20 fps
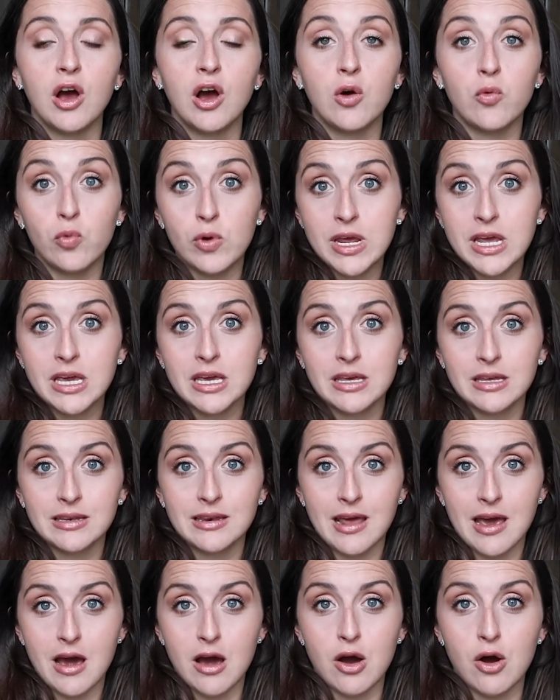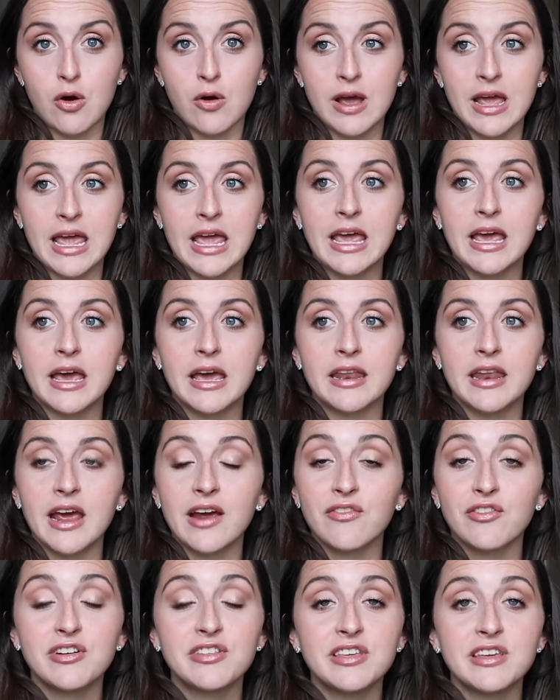a week now, and
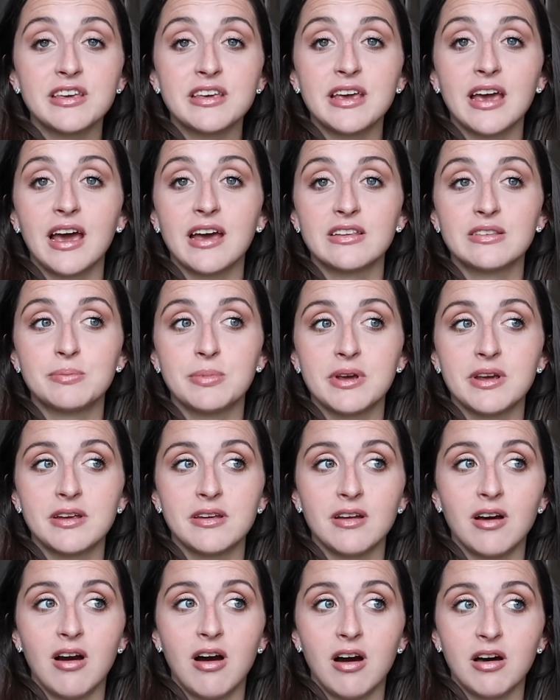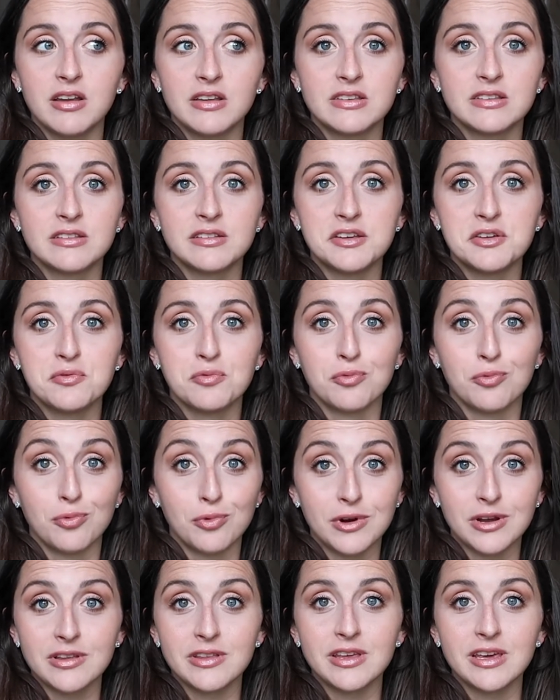everything has been honestly
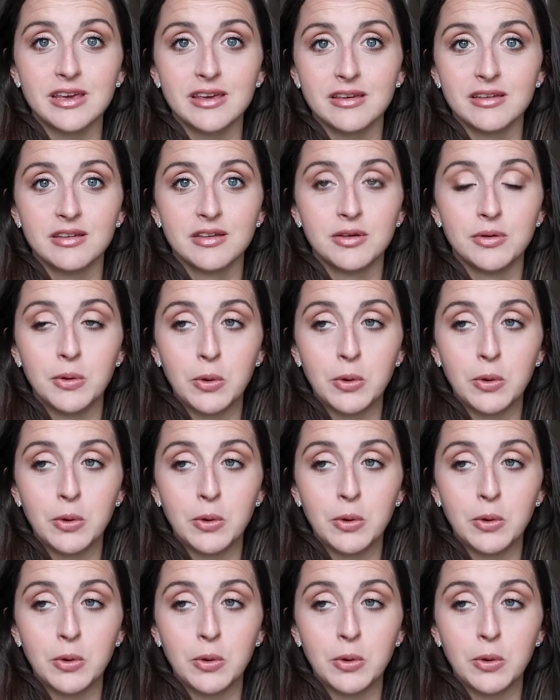really